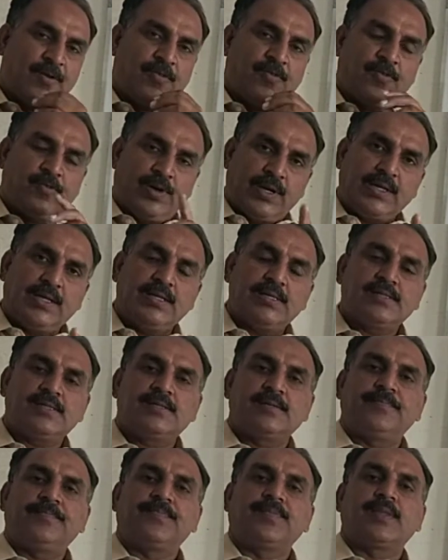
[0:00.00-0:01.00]
One is
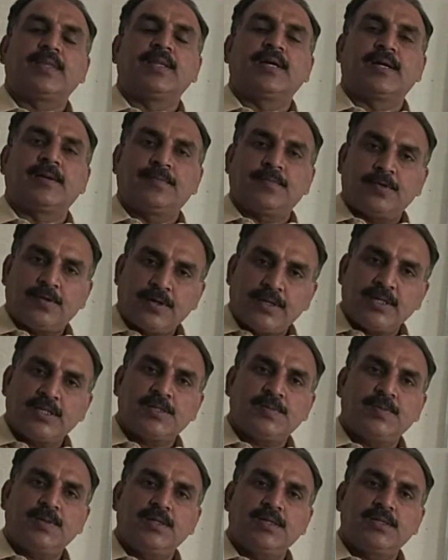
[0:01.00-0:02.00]
the reporting
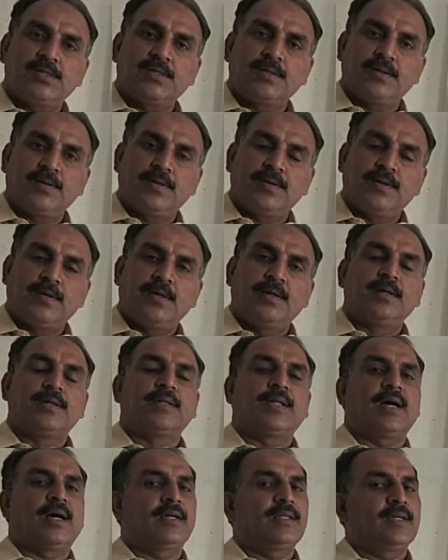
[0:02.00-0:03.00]
speech,
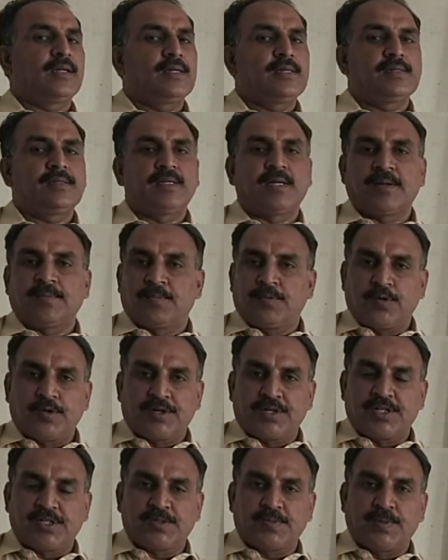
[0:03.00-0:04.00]
the other is the
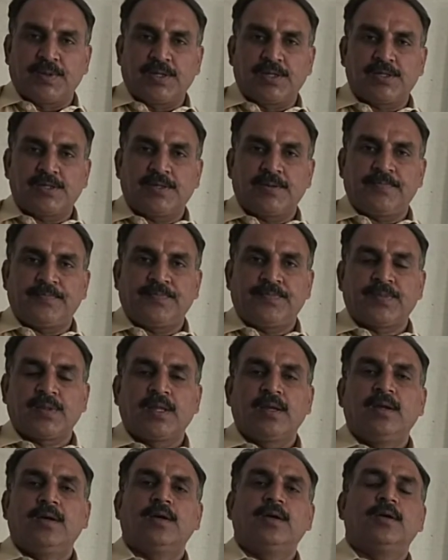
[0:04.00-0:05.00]
reported speech.
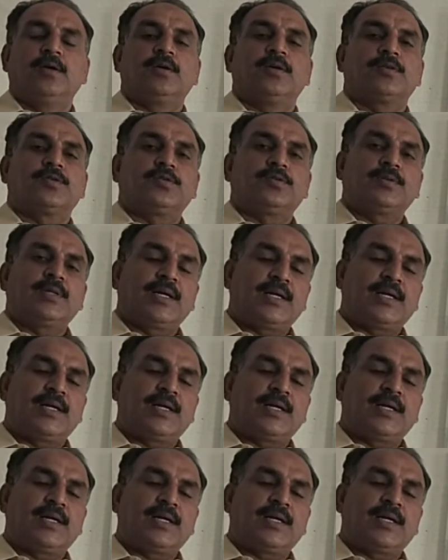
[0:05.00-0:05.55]
So the